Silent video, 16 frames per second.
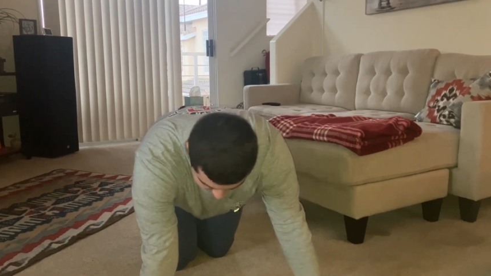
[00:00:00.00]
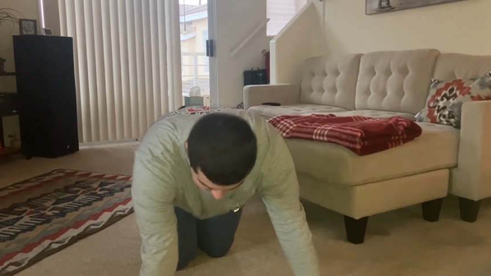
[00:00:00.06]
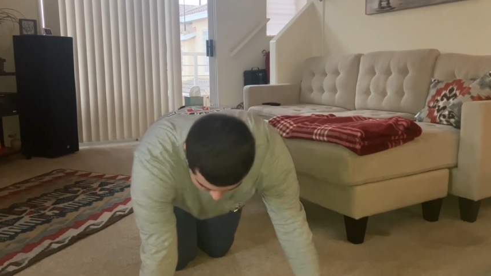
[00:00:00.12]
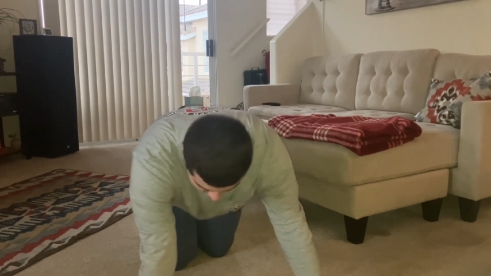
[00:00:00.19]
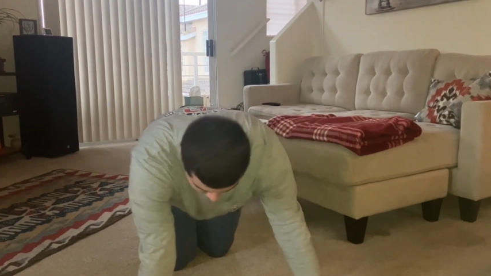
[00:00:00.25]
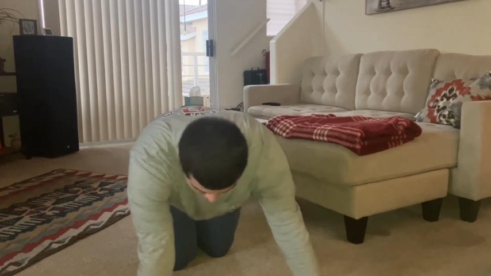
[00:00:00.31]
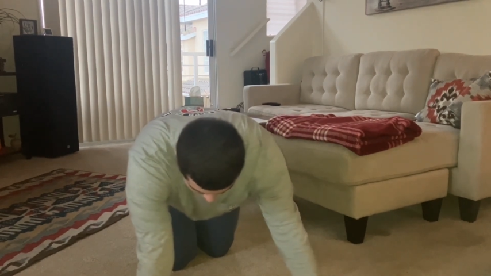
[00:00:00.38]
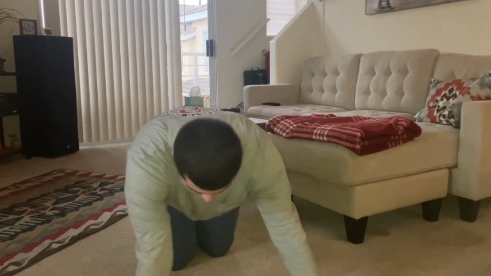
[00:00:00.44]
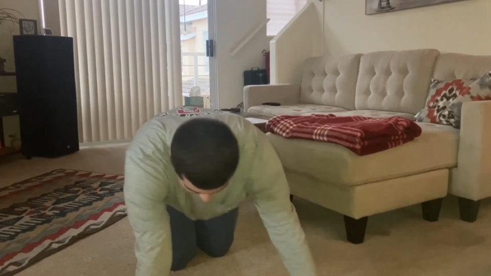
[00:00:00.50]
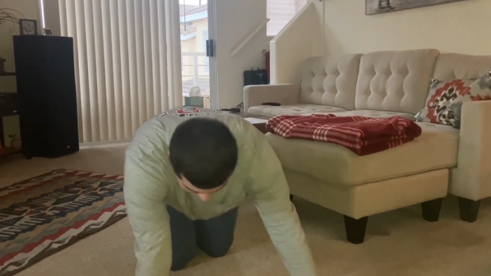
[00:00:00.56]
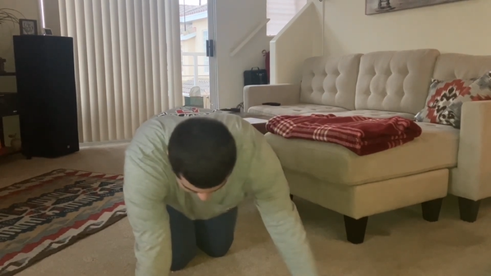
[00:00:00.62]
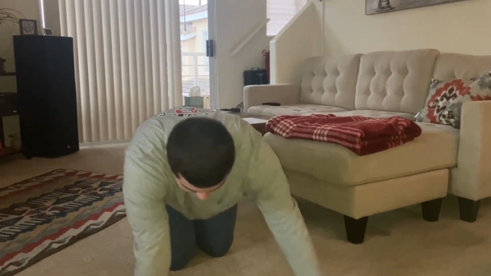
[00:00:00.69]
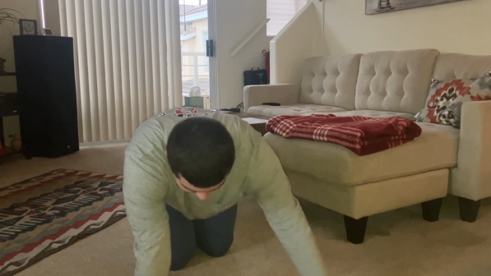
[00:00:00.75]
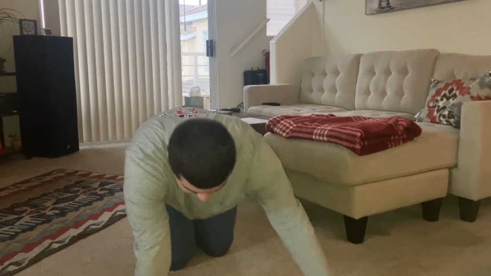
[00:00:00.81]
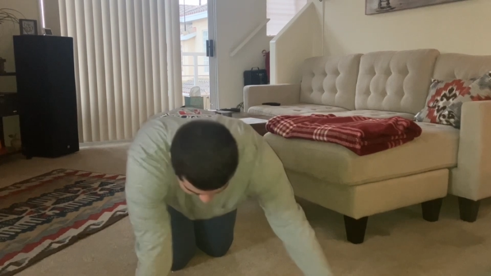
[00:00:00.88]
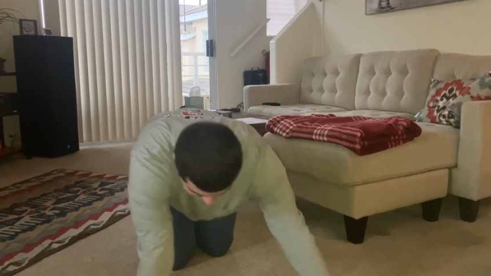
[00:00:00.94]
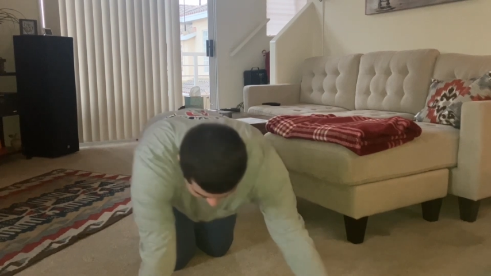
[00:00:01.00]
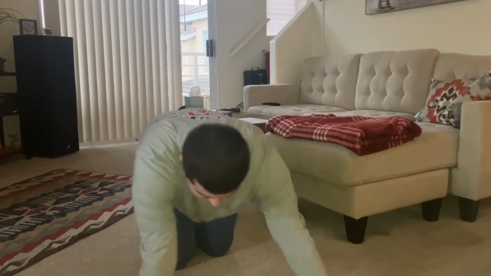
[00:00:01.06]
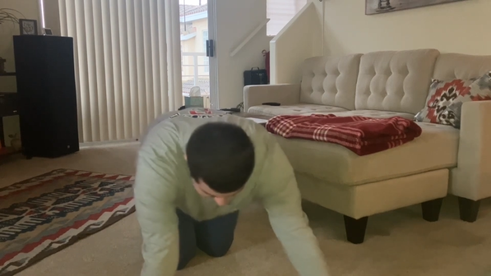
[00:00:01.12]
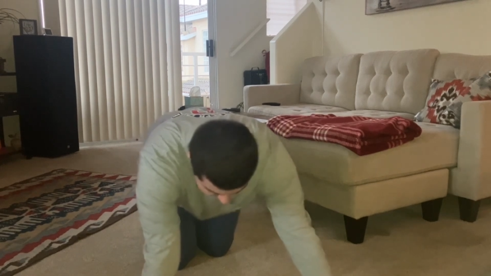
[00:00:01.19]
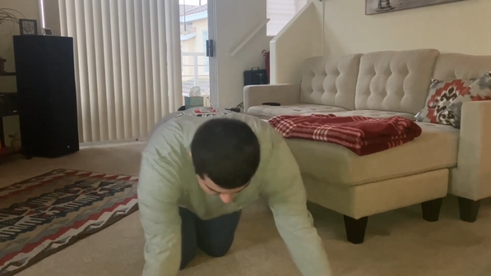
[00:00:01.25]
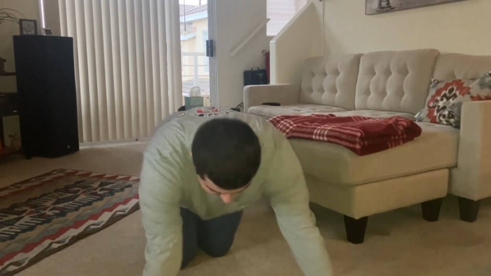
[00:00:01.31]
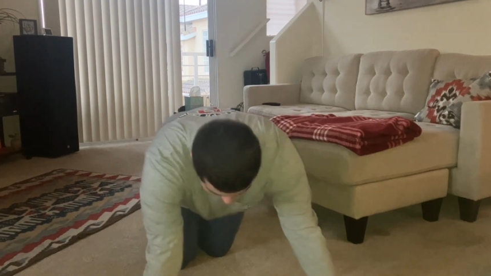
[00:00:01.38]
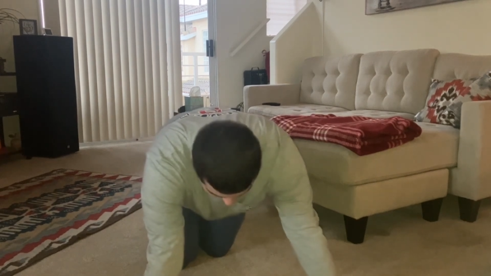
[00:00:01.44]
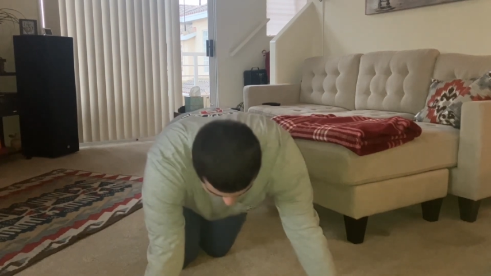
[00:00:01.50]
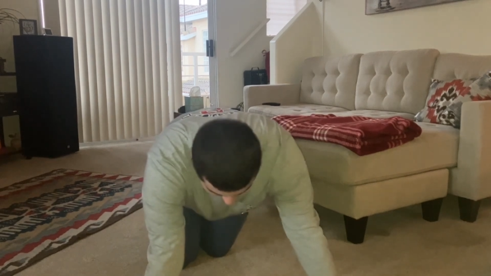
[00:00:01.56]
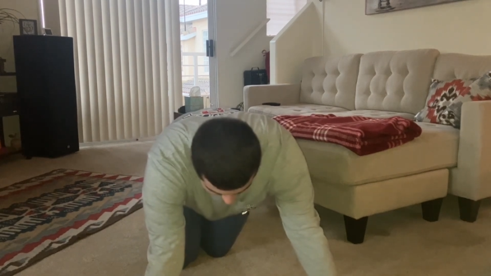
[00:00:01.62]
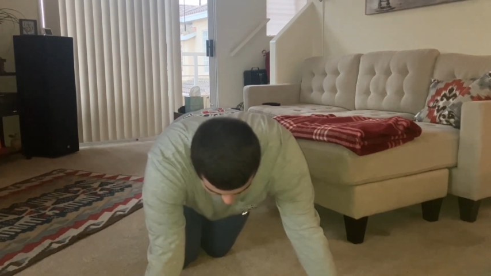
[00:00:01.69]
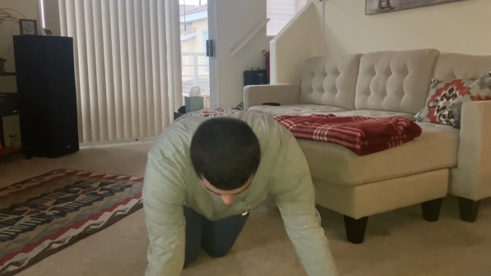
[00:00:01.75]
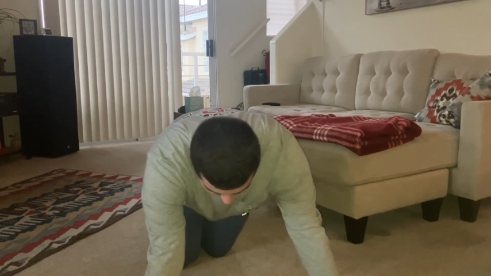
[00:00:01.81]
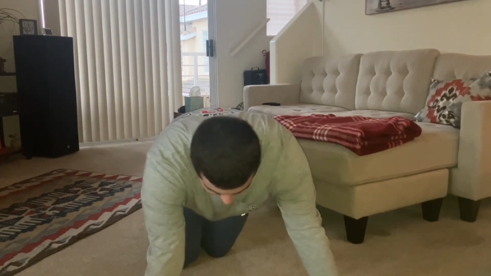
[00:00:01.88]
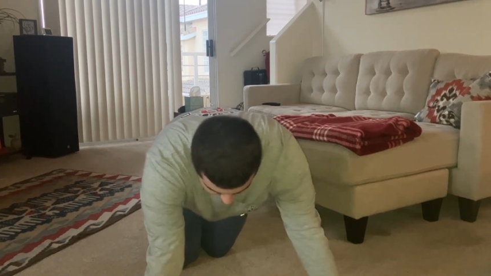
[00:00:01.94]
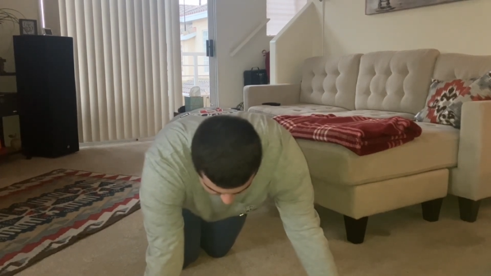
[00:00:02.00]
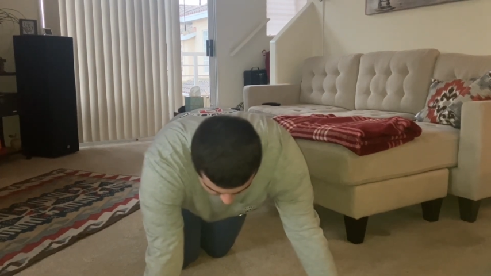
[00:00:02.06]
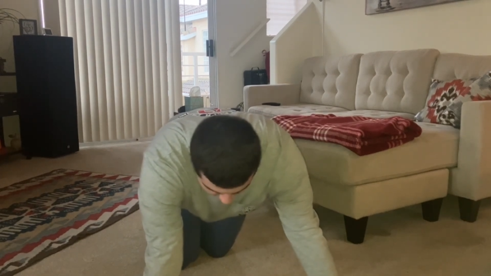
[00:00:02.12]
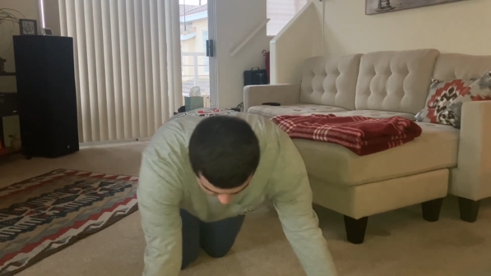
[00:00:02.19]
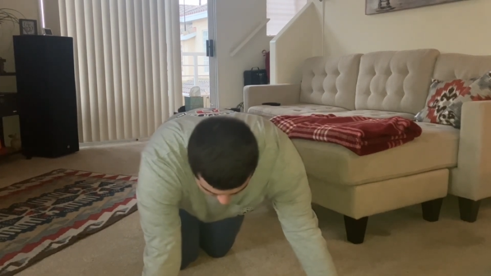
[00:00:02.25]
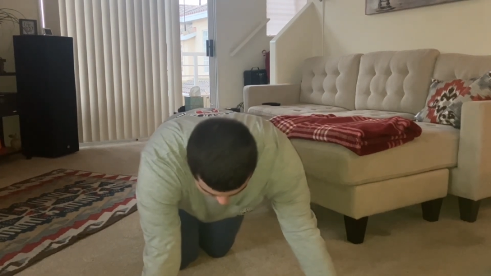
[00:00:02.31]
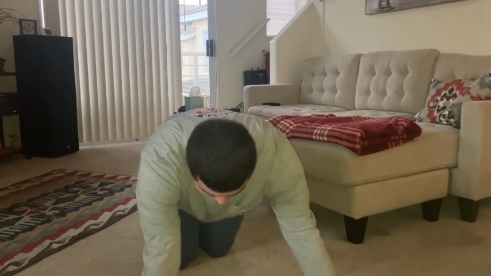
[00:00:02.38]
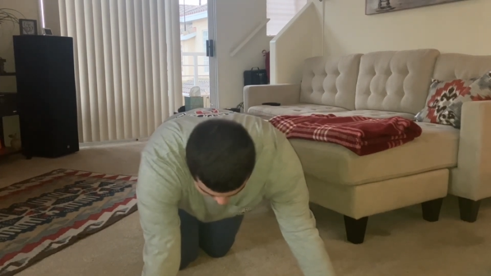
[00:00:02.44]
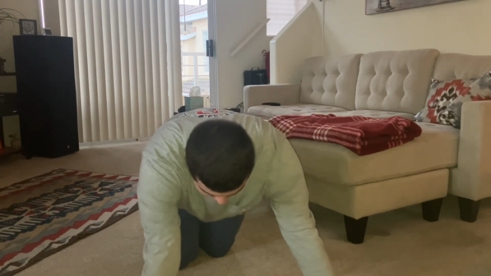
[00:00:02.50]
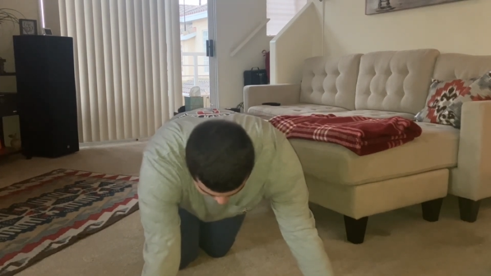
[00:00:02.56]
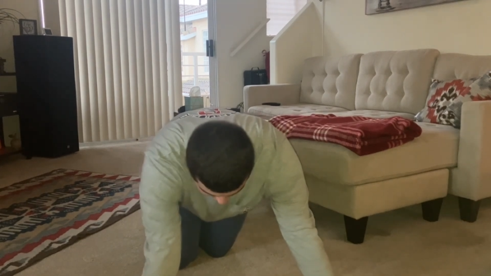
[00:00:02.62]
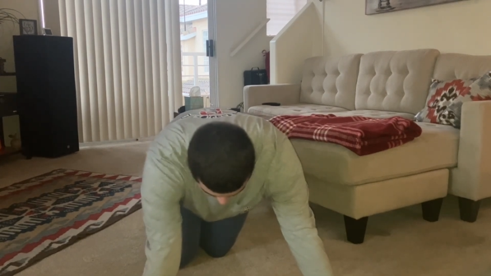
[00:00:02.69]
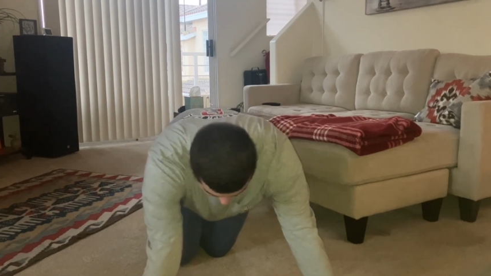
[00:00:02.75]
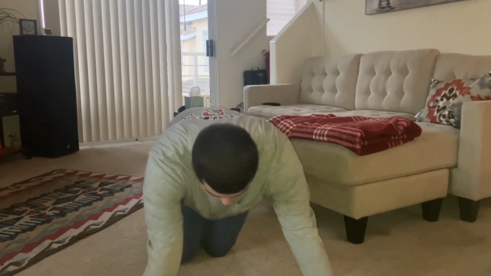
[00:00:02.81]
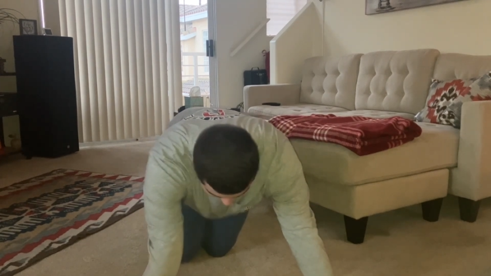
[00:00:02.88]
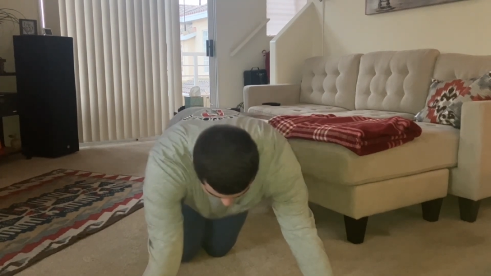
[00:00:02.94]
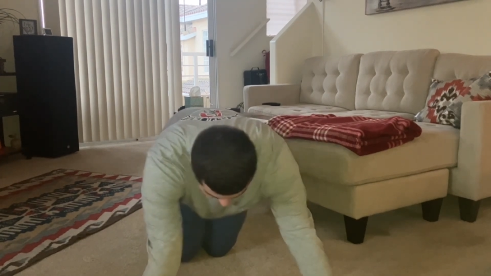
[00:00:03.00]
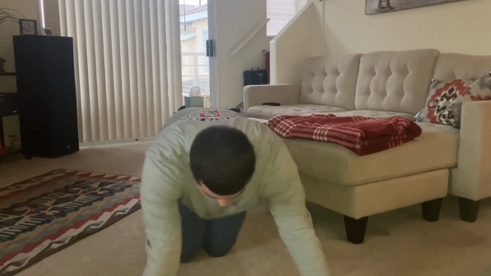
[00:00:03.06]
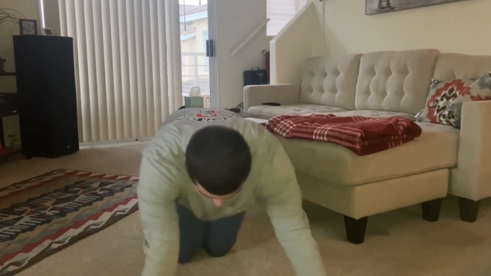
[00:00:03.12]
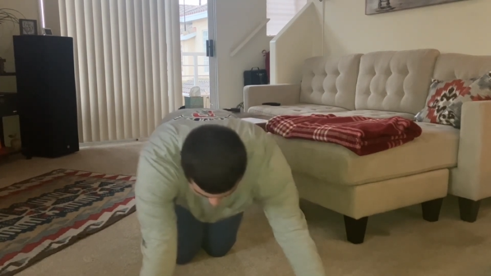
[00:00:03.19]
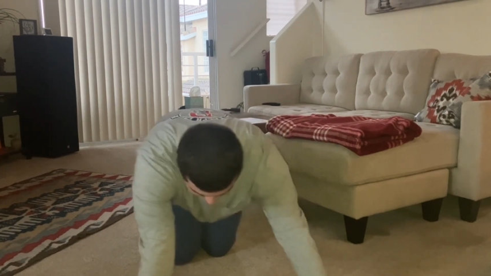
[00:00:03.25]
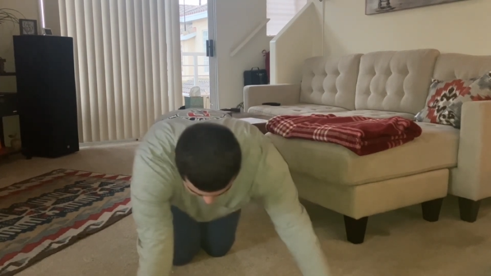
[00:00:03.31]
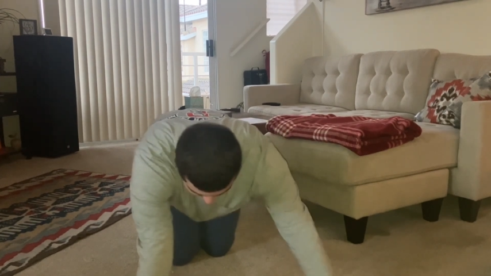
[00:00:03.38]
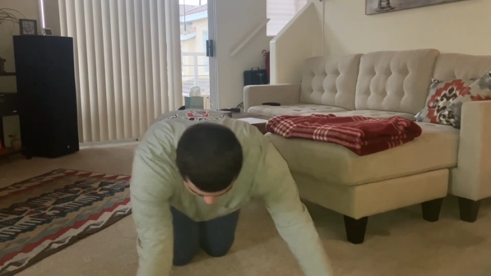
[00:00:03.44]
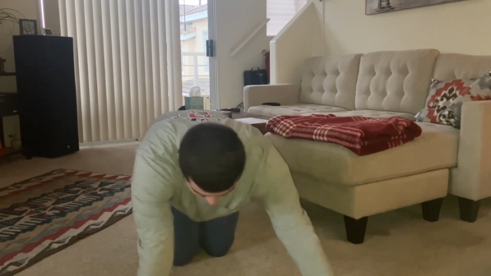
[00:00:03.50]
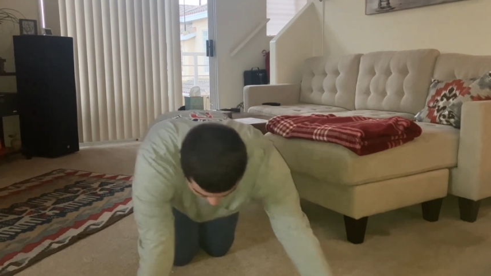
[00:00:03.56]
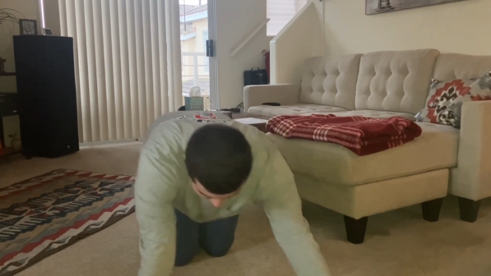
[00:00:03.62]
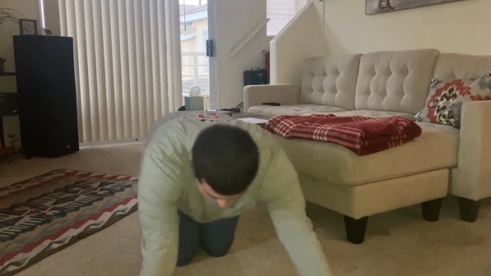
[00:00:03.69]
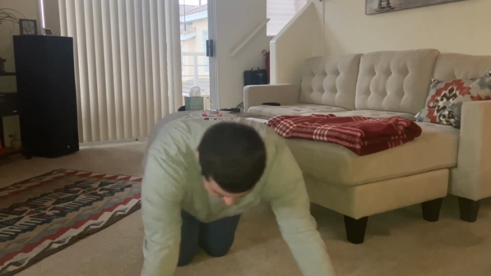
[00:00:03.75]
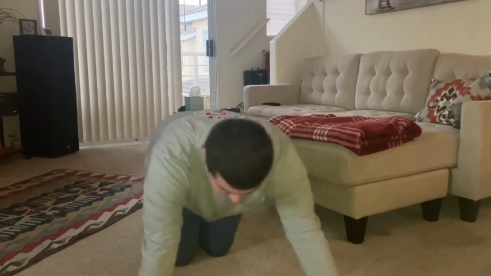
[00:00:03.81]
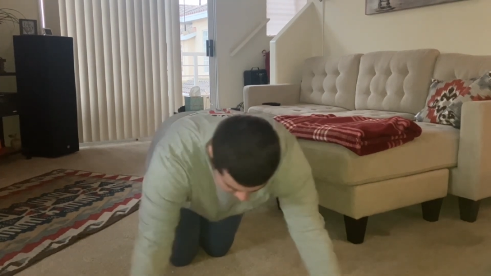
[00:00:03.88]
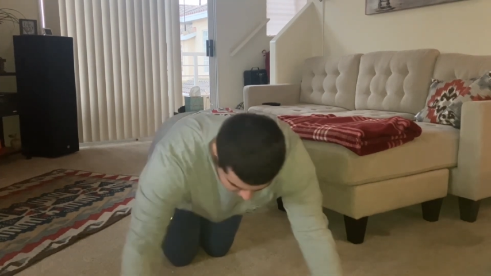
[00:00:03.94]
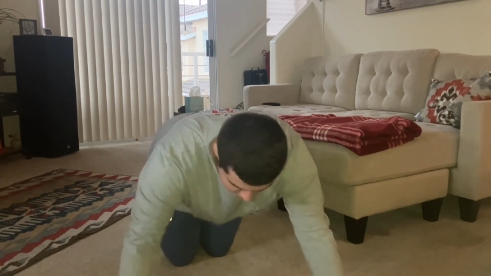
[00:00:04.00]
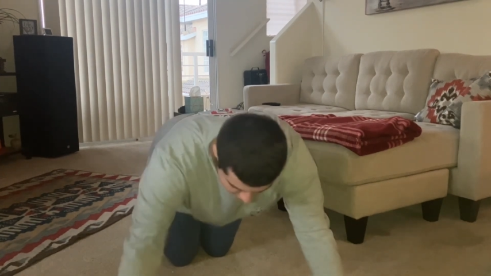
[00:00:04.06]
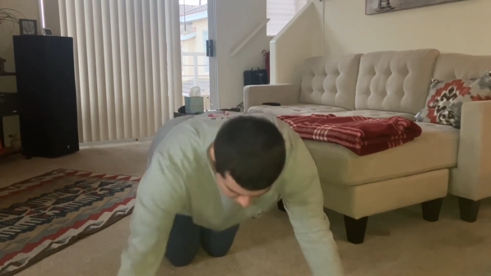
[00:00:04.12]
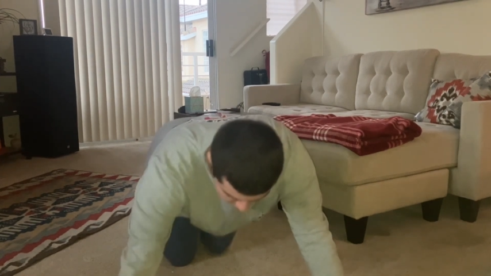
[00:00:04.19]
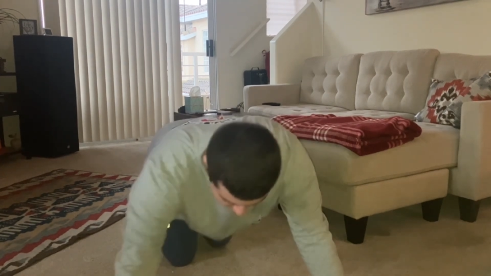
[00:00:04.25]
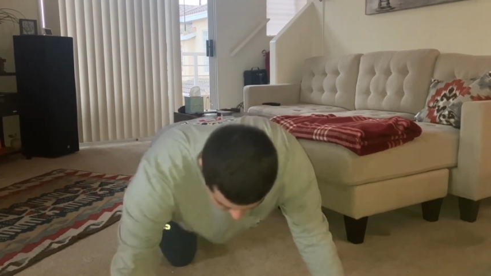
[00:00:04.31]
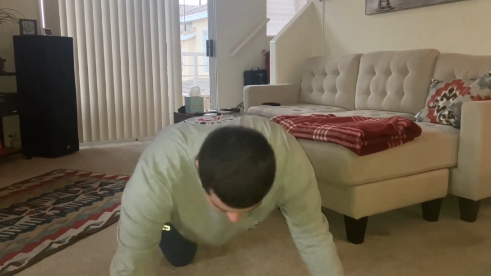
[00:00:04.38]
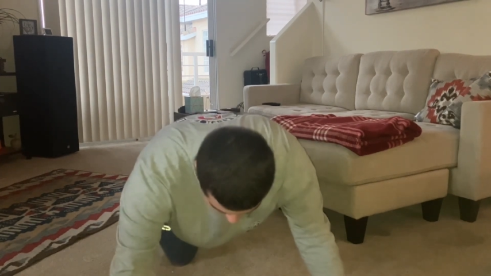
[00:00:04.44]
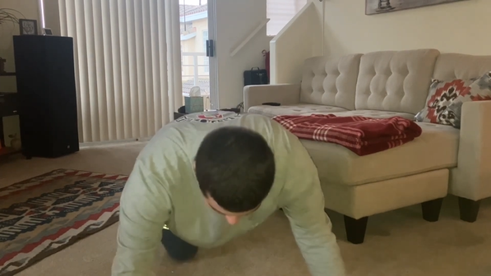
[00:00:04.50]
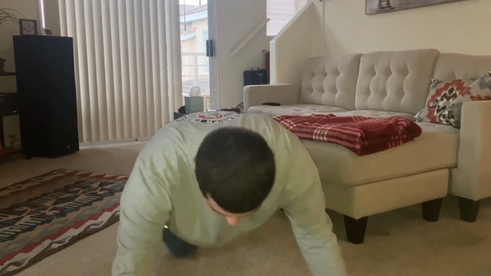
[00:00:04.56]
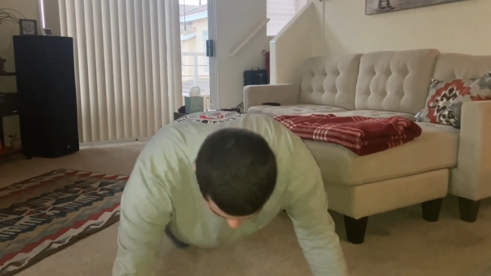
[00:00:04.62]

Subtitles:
No face is visible, so there are no lips to read.